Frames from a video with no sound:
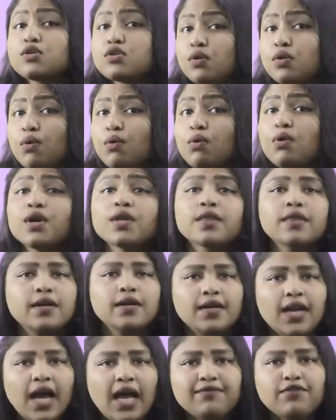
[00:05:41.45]
So, the
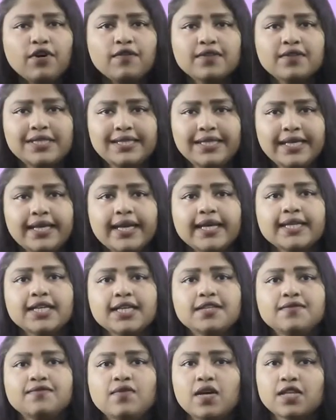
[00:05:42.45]
graph of the
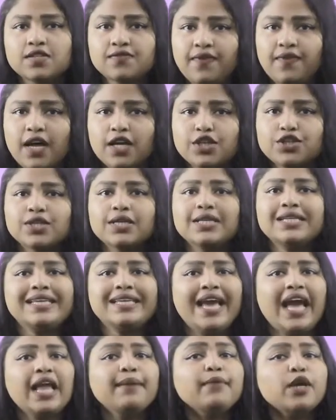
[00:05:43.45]
secant inverse function
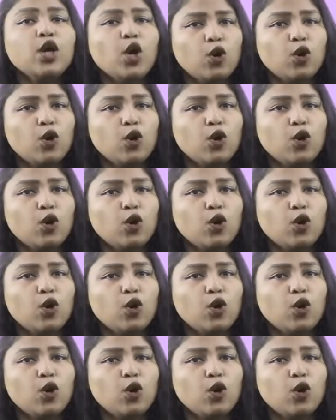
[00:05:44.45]
can be